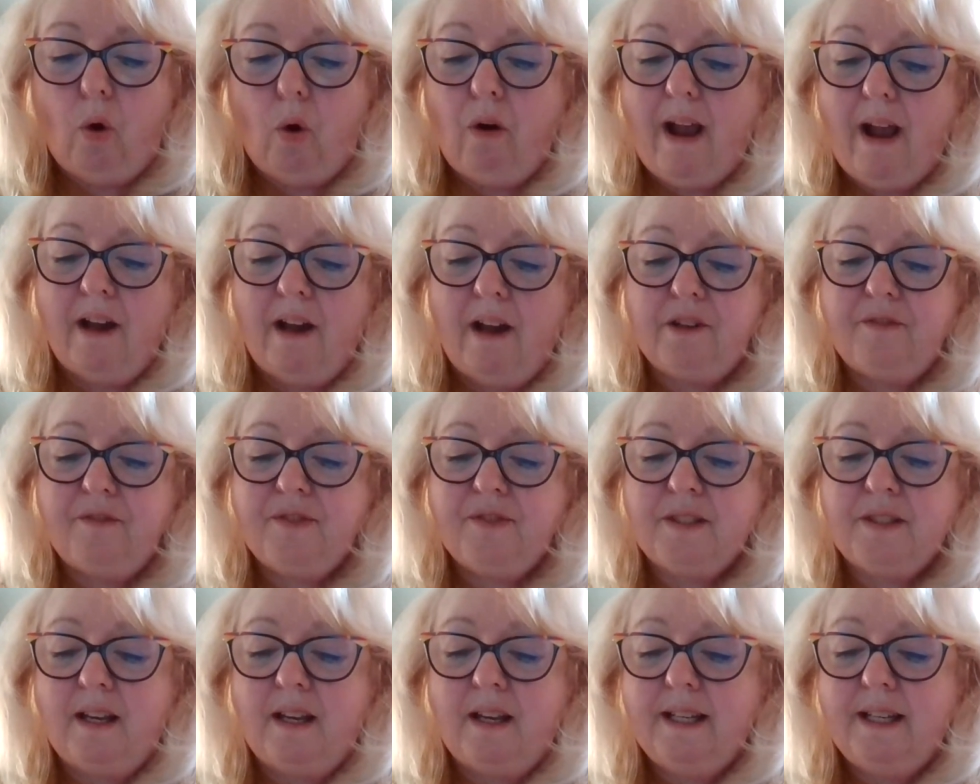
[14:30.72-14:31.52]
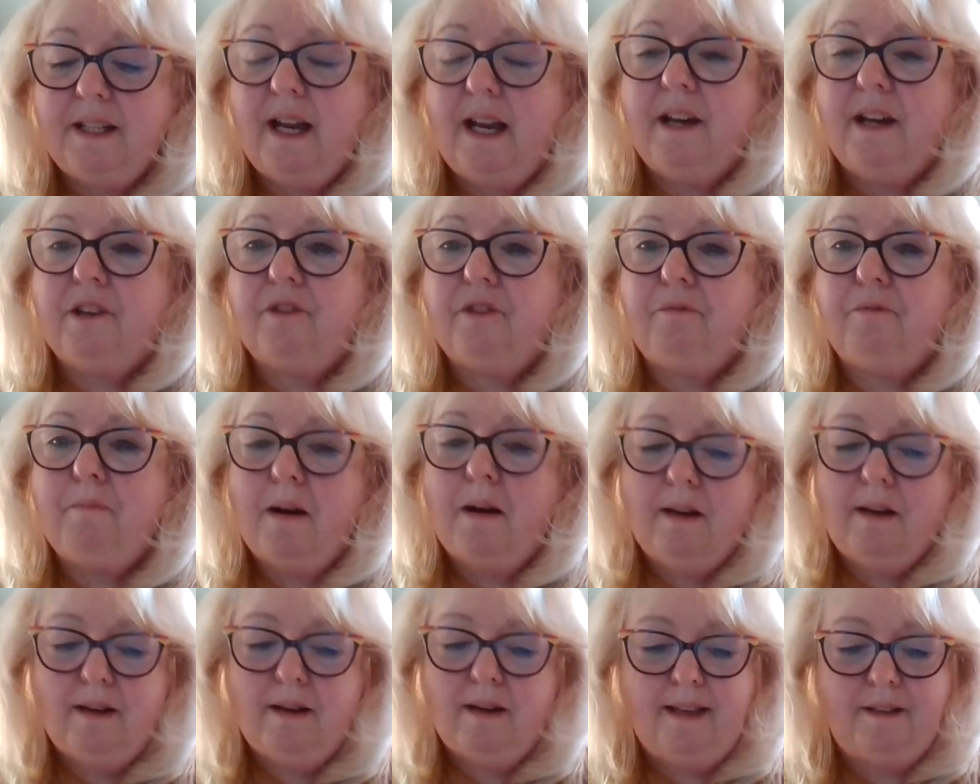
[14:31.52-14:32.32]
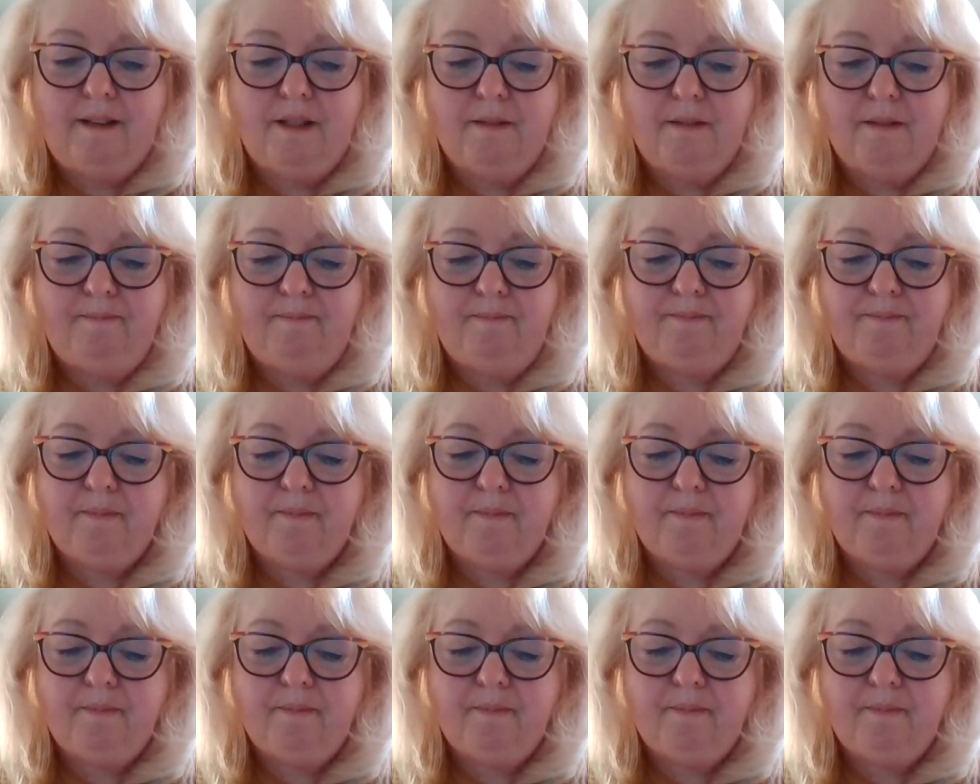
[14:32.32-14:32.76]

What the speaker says: Or out of sight, out of mind.